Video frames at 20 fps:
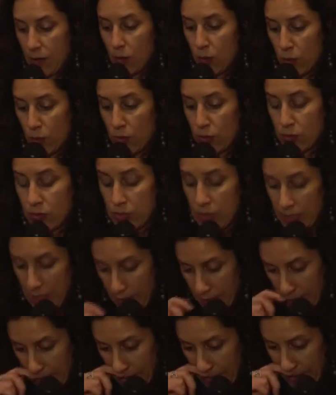hold
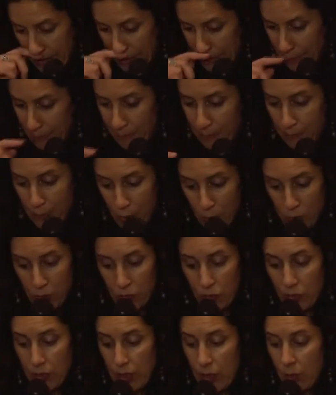
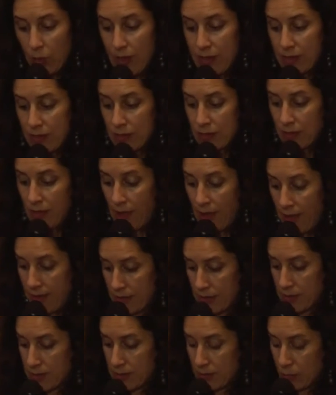both the US
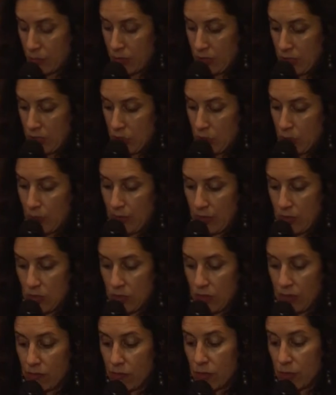and the British
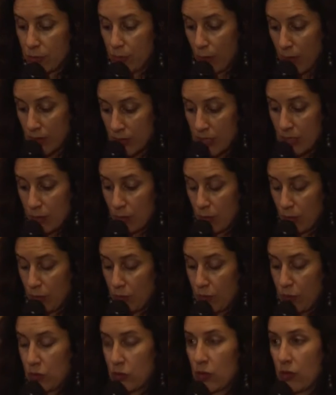military responsible
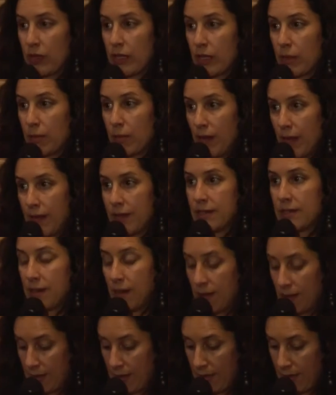for turning a blind
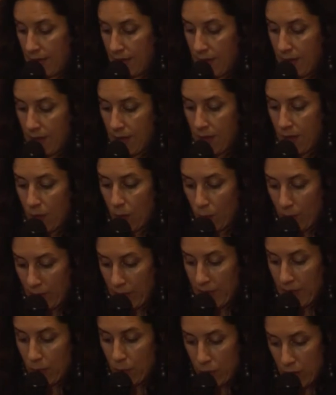eye
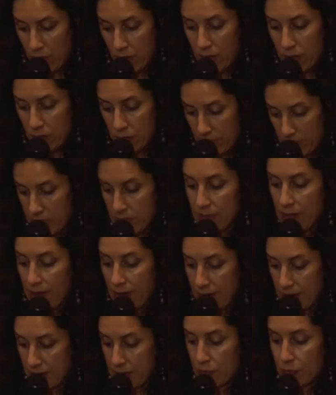when there were
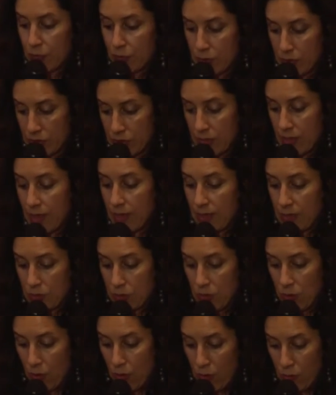signs, the first
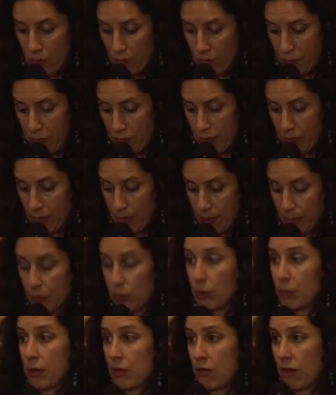signs of
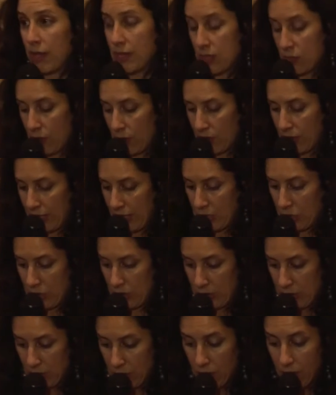human rights
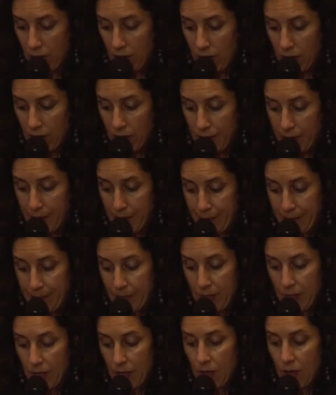violations
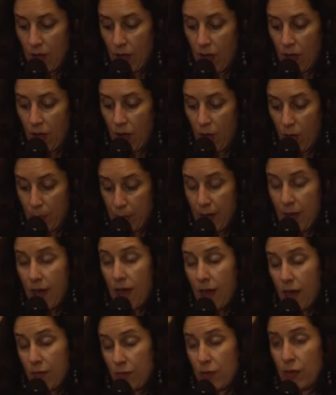on
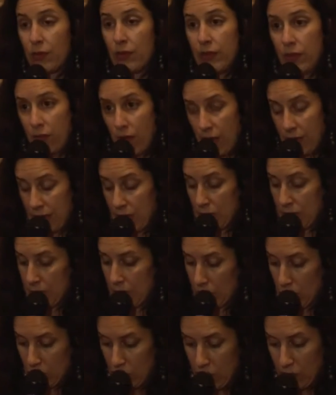behalf of the Iraqi
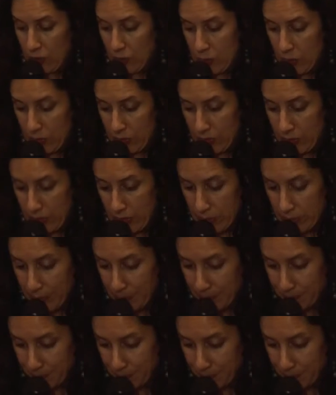security forces.